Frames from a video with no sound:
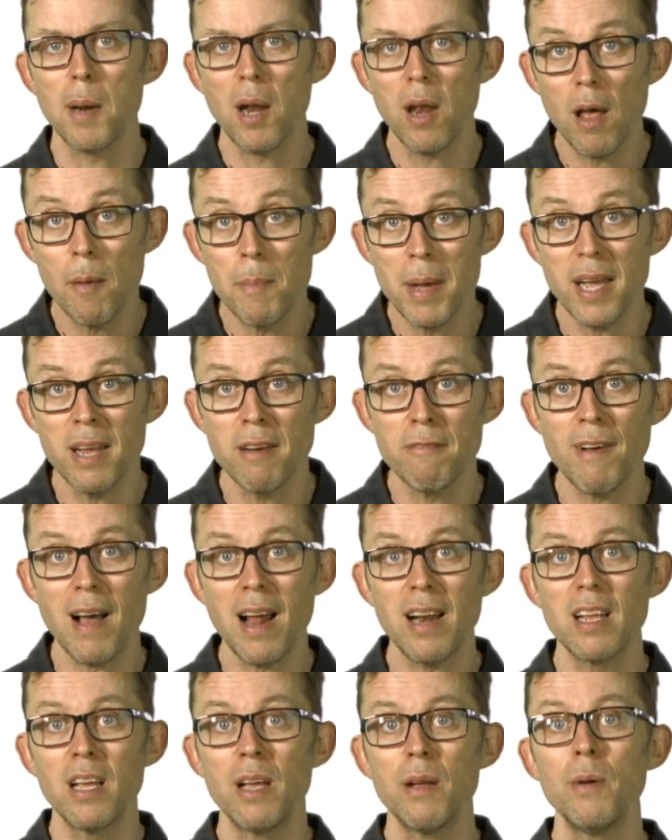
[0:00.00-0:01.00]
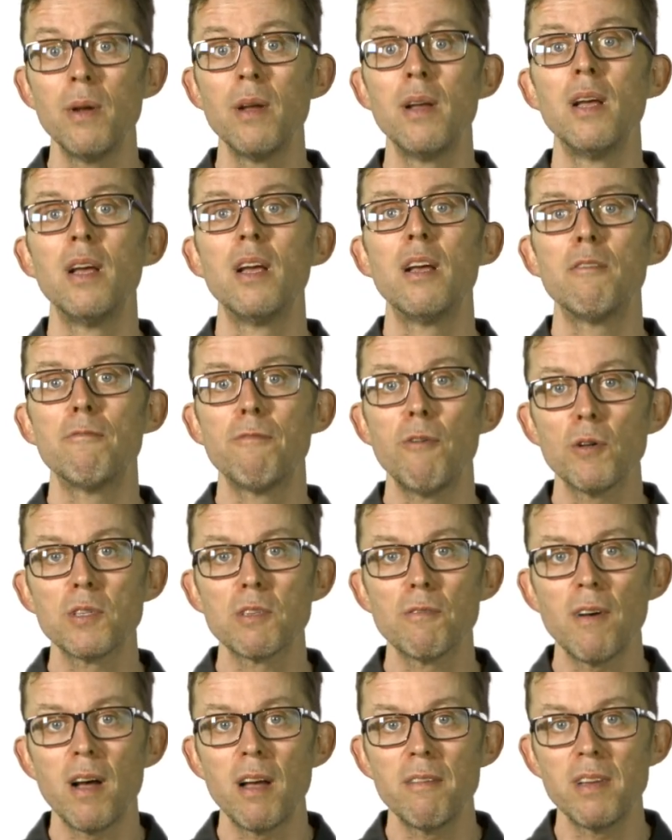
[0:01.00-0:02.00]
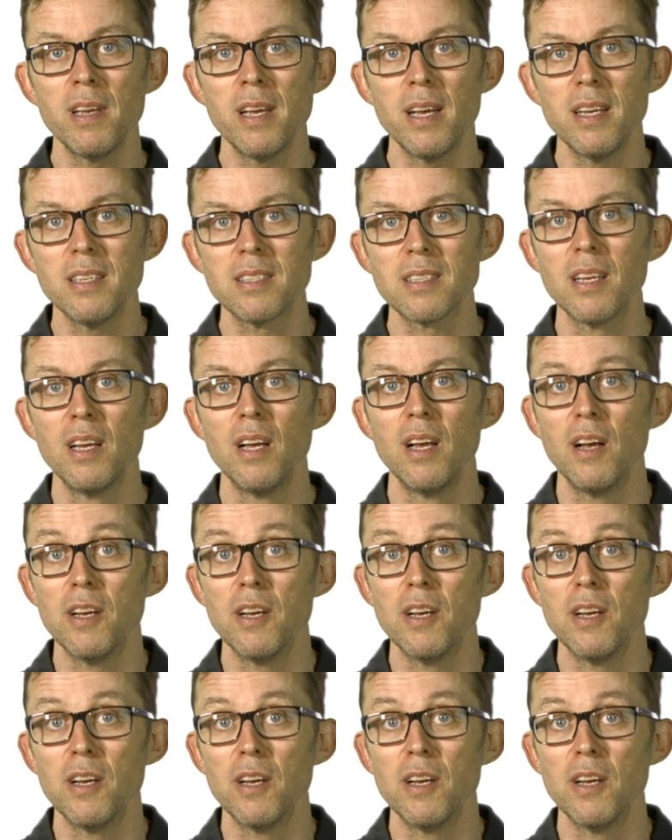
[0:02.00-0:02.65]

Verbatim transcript: plummet in value in four to five years,